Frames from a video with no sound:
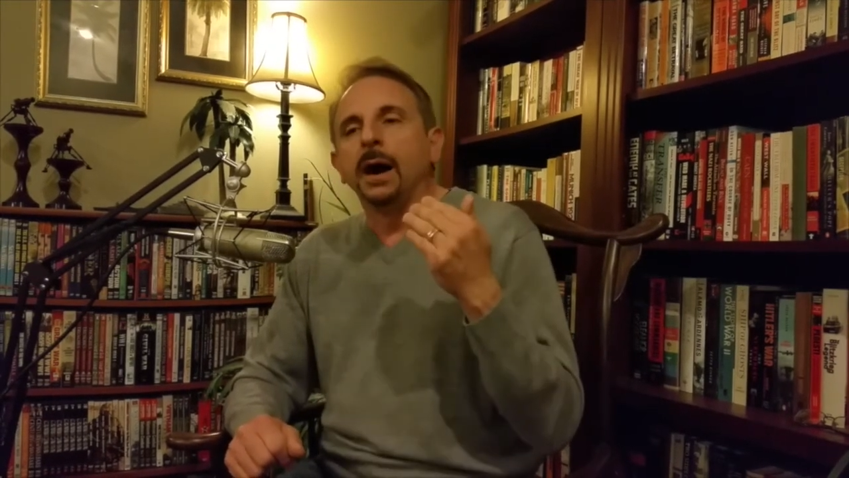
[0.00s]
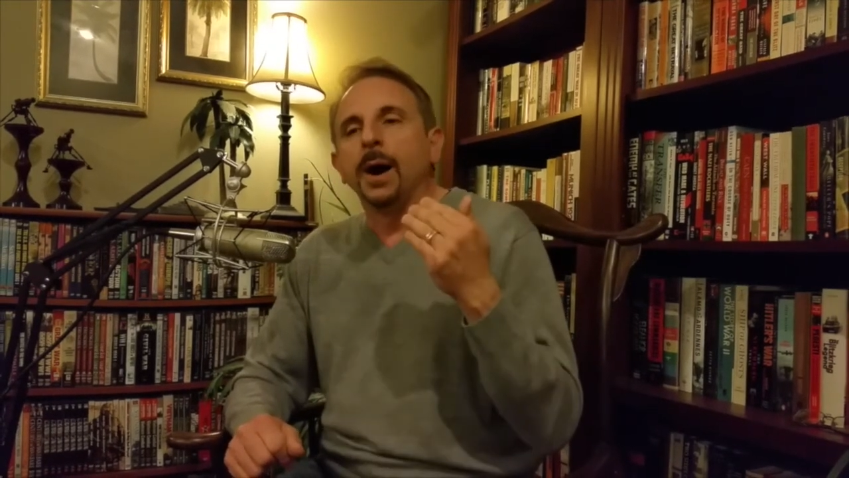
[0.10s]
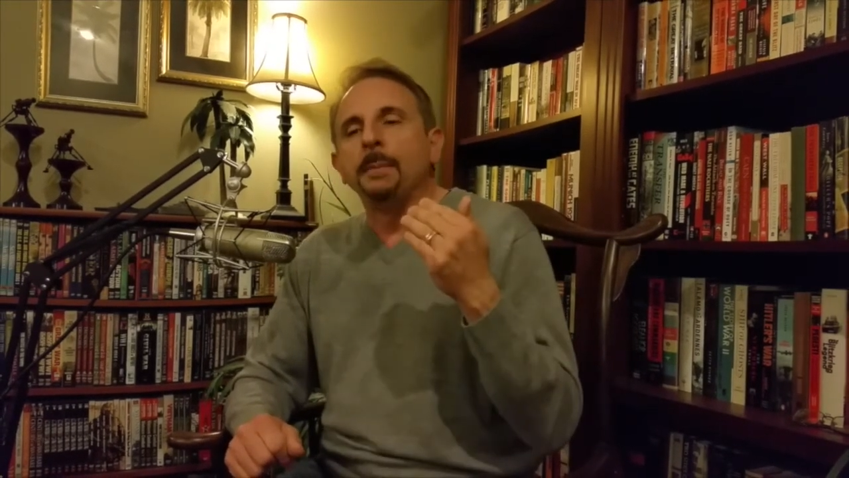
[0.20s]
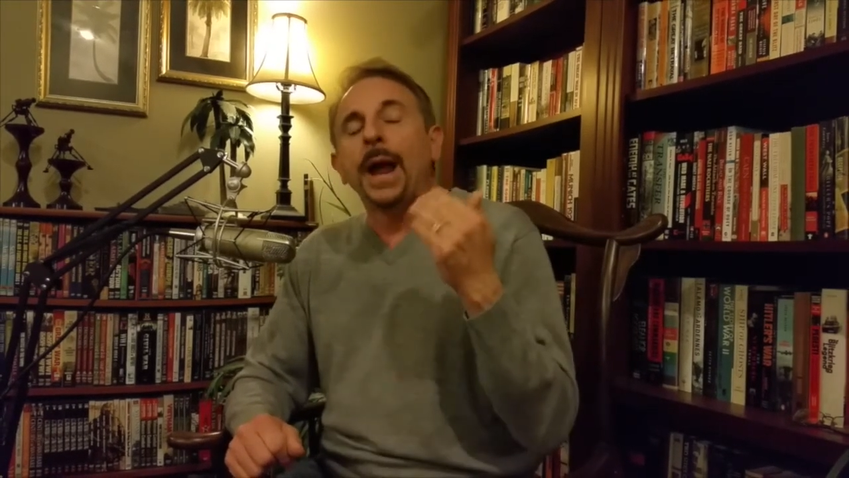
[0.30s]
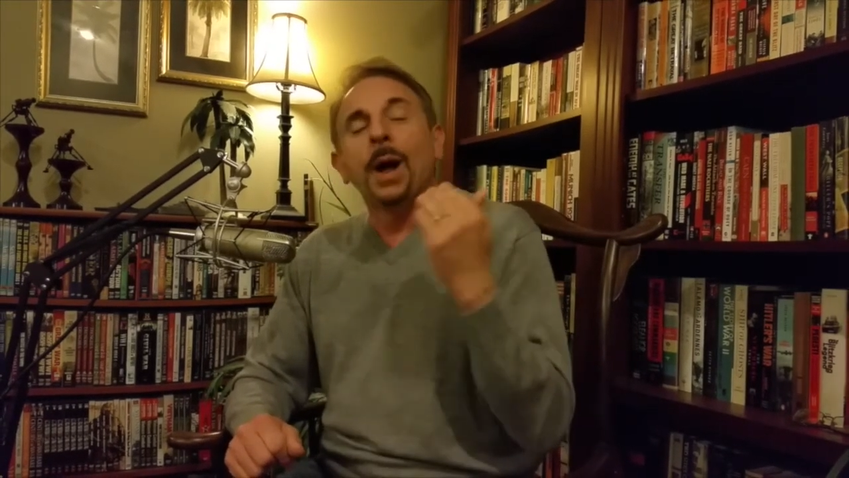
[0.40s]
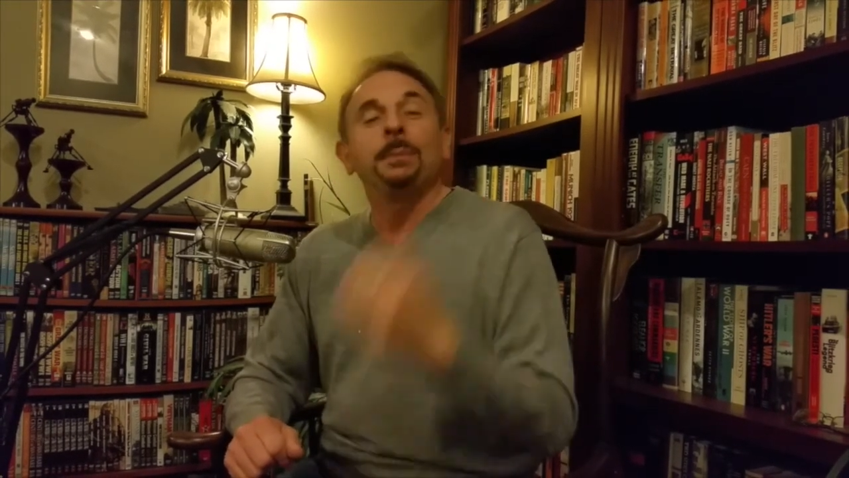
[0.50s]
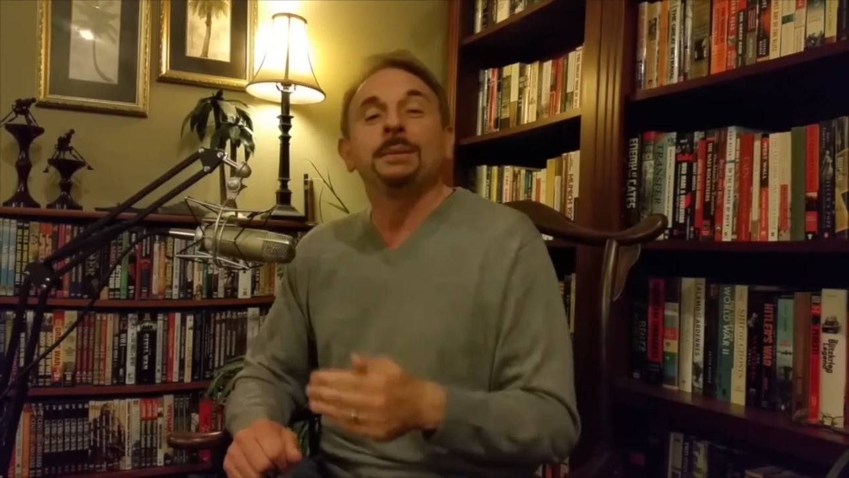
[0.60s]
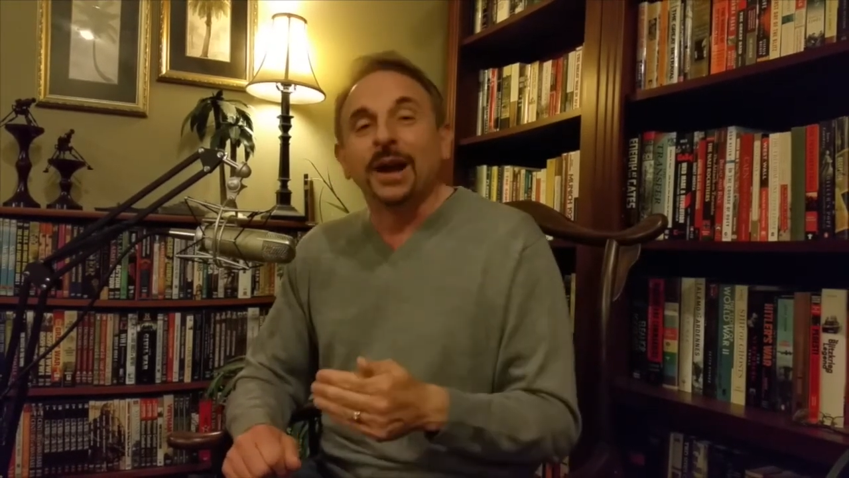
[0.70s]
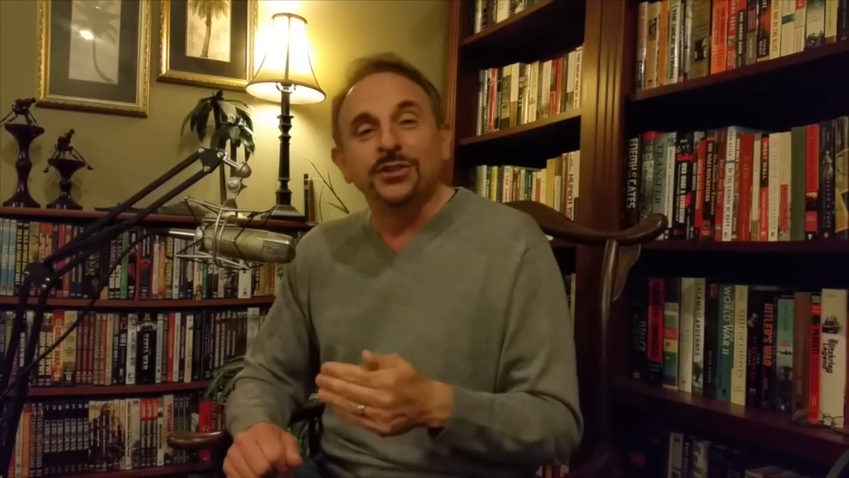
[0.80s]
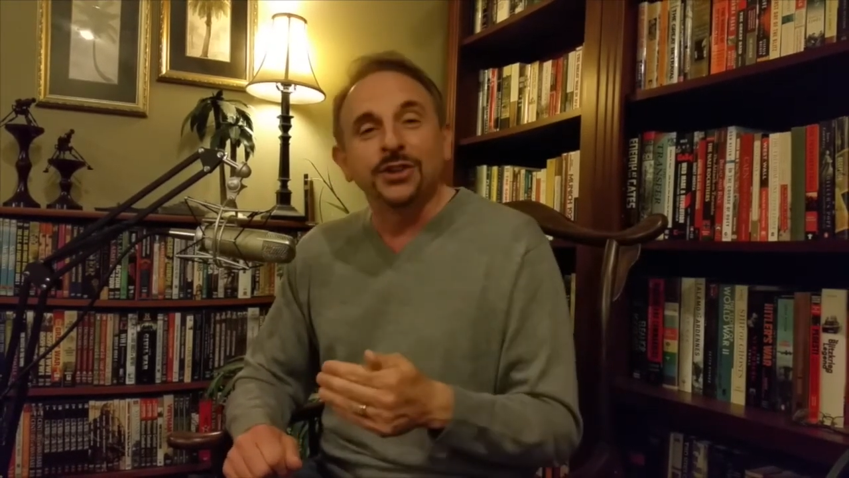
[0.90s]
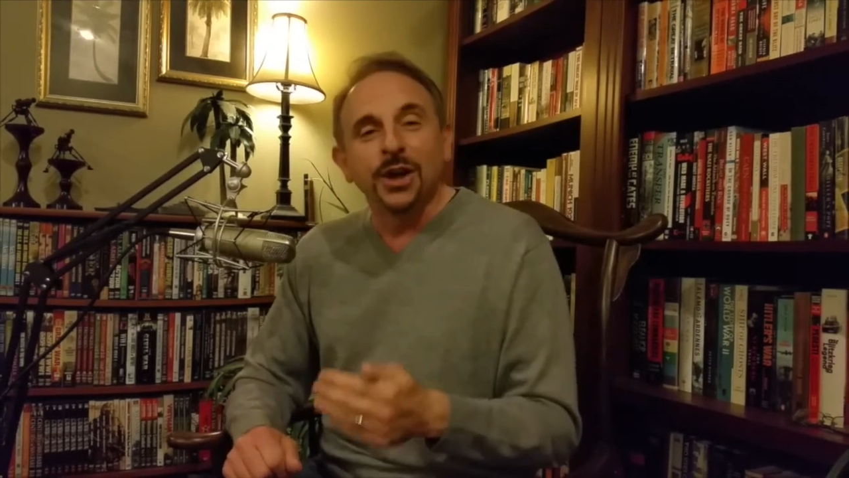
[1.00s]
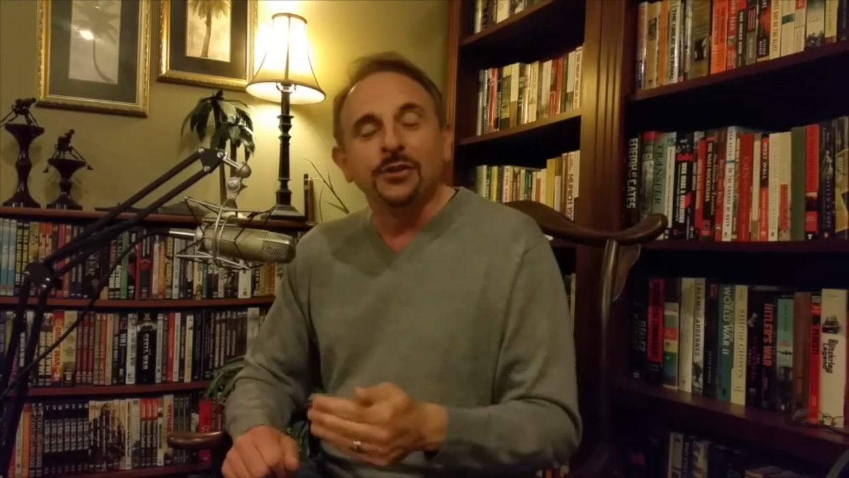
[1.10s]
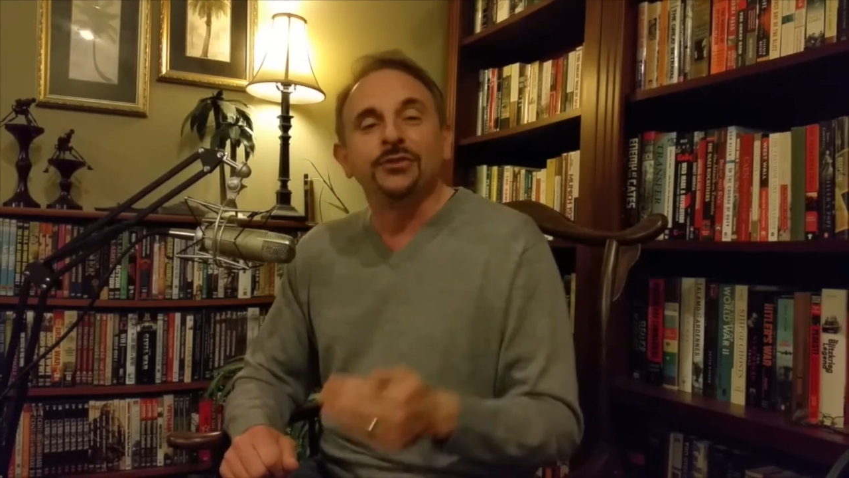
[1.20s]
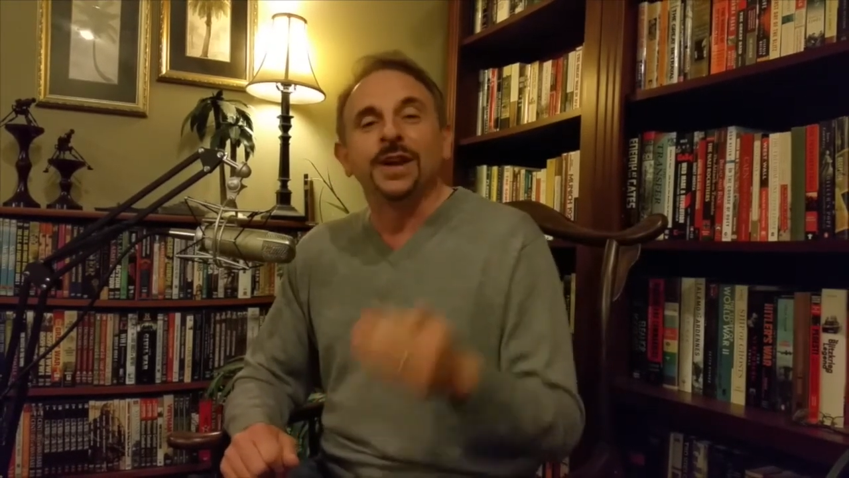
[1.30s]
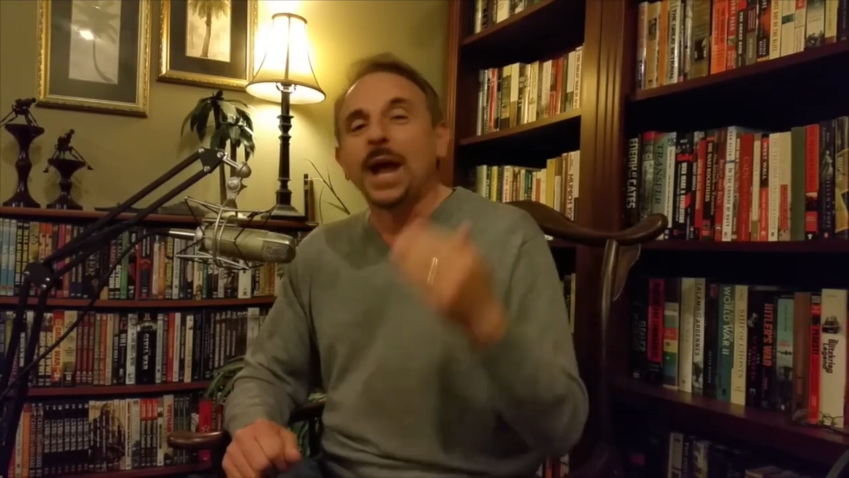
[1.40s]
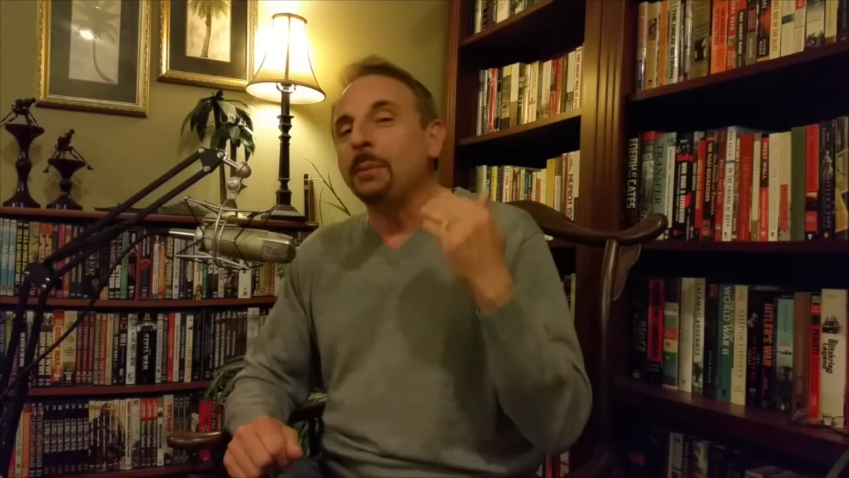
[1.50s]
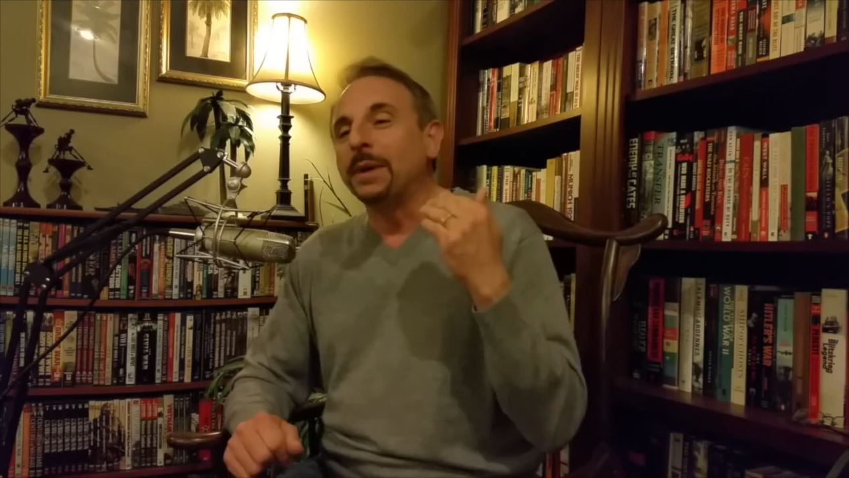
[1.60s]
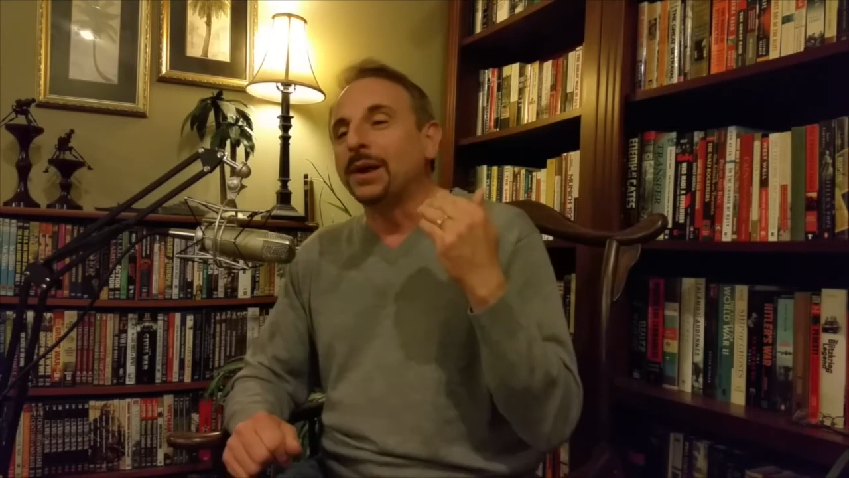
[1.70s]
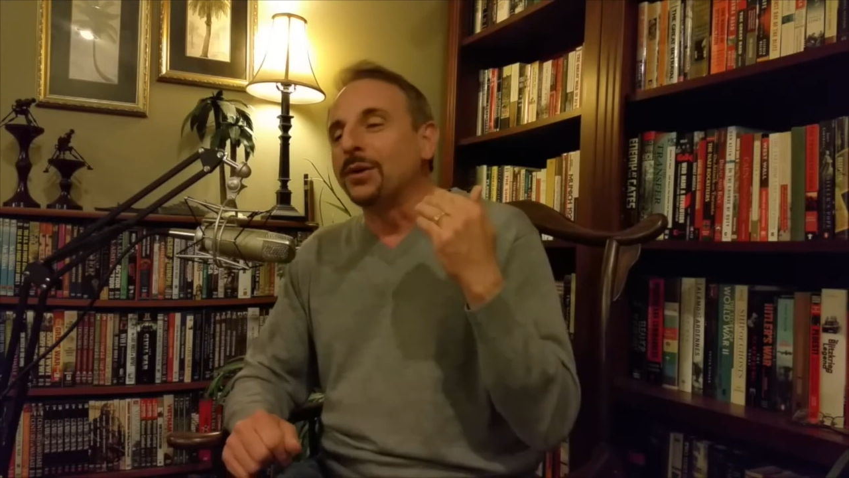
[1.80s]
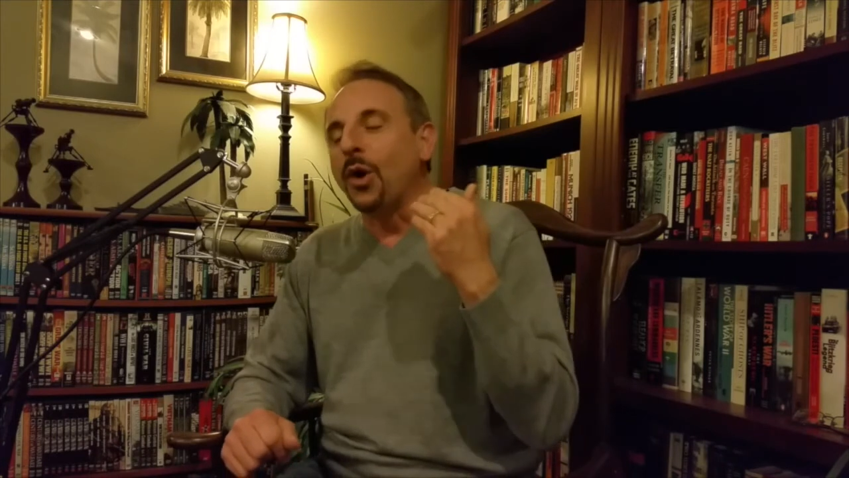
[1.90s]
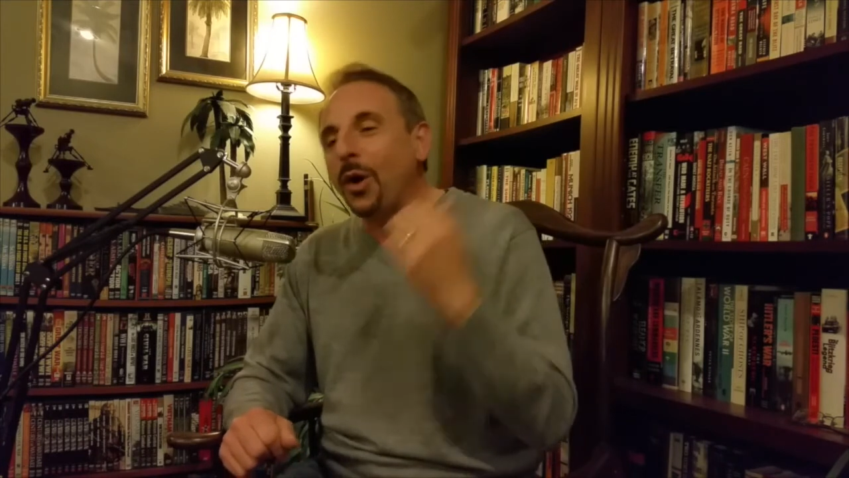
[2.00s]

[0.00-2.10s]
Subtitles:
helping myself and helping